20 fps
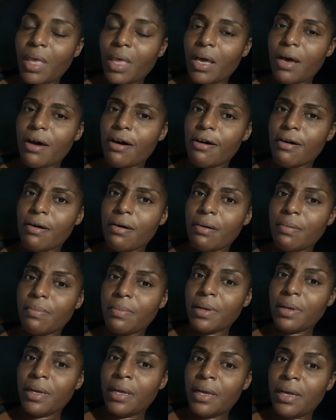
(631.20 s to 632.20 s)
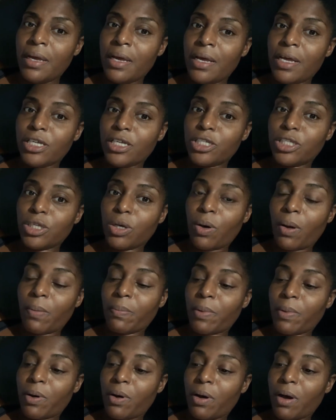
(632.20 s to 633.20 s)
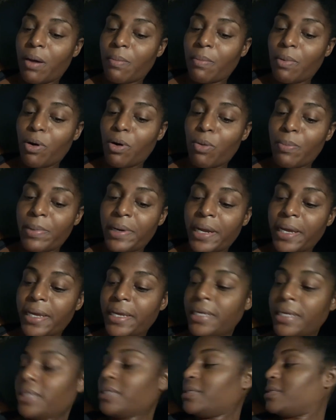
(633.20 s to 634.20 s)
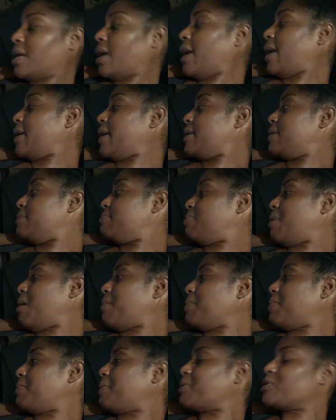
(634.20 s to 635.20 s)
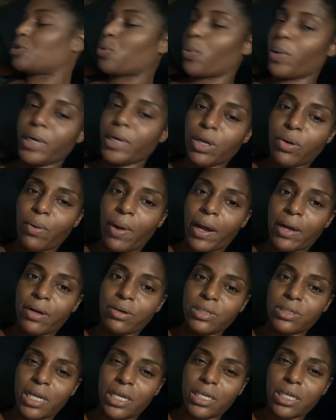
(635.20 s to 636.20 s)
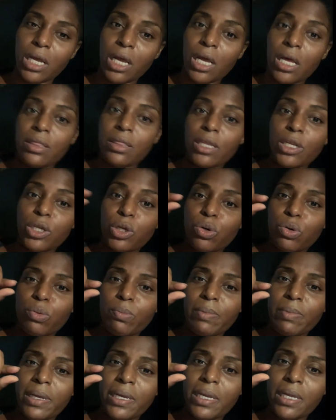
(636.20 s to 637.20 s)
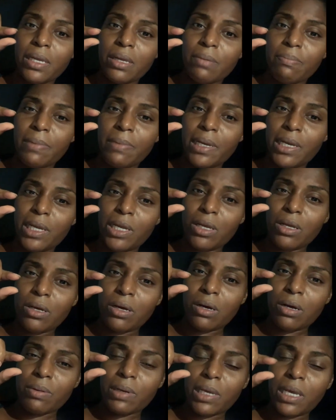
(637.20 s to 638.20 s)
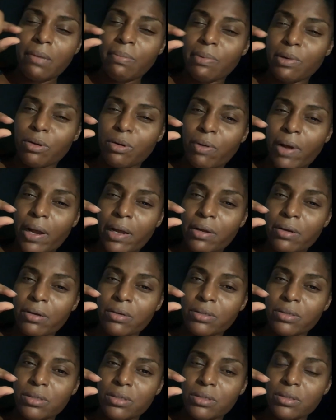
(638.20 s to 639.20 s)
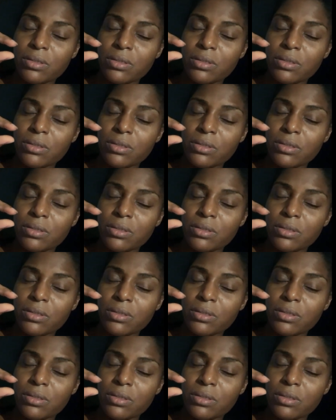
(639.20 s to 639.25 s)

So I'm home, and I ate probably about 20 crackers, like the little mini Keebler crackers.